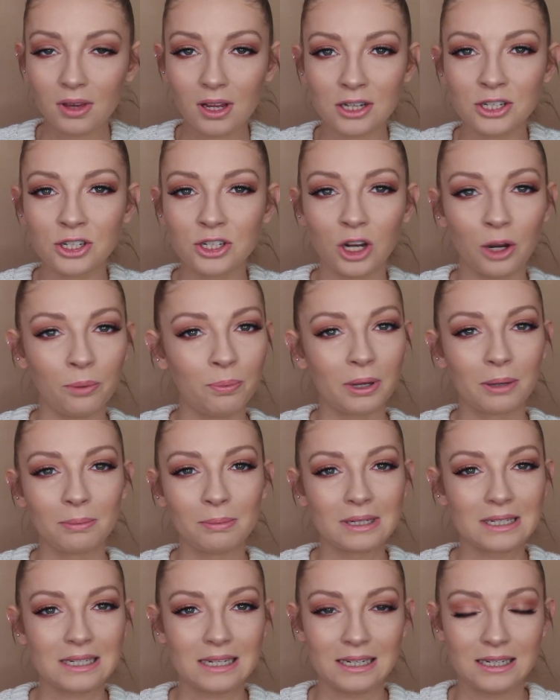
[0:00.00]
So
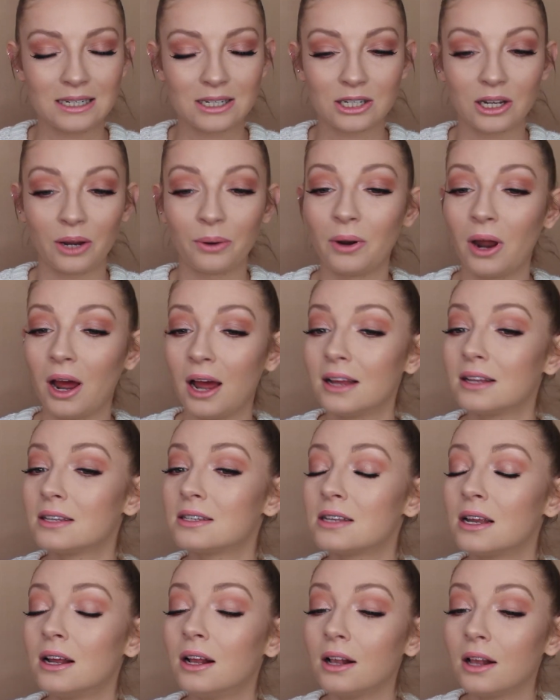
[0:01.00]
pigmented, it's so
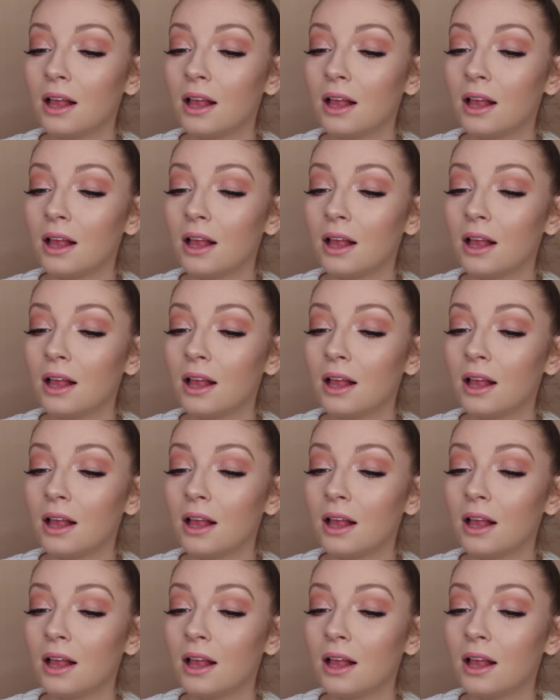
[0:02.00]
nice.